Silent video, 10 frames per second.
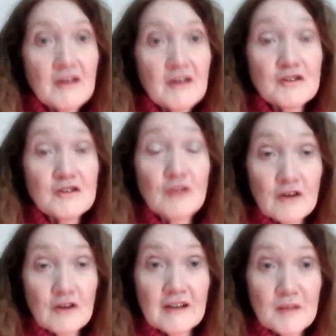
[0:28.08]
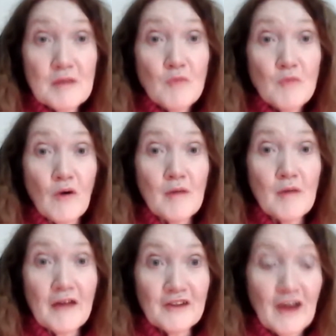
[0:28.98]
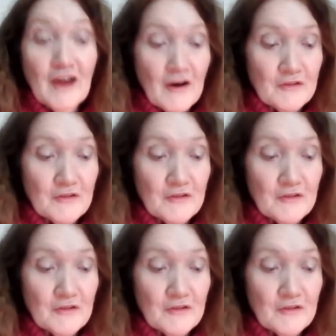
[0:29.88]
to learn a little bit more about their health.